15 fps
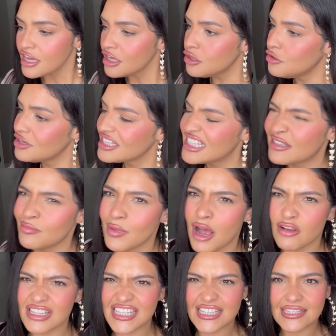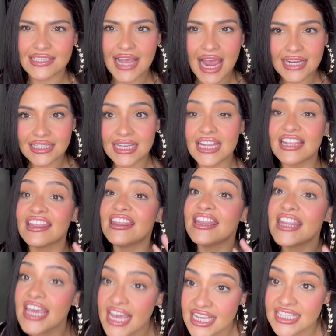You can smell sexy.
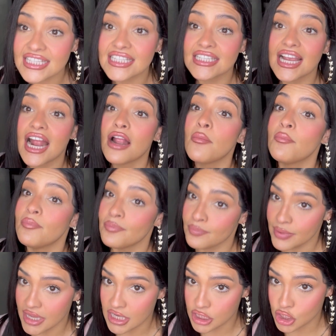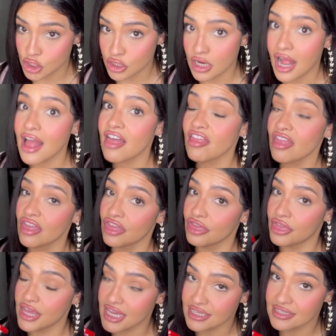This, bitch,
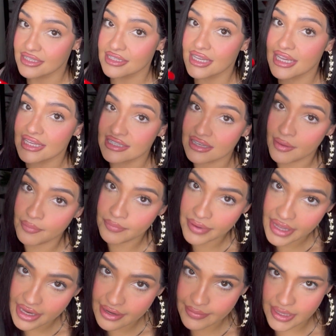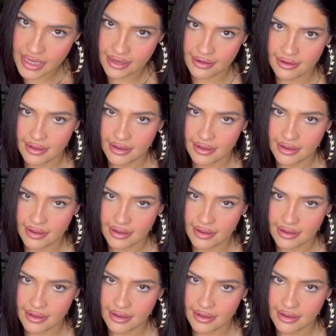this is epitome.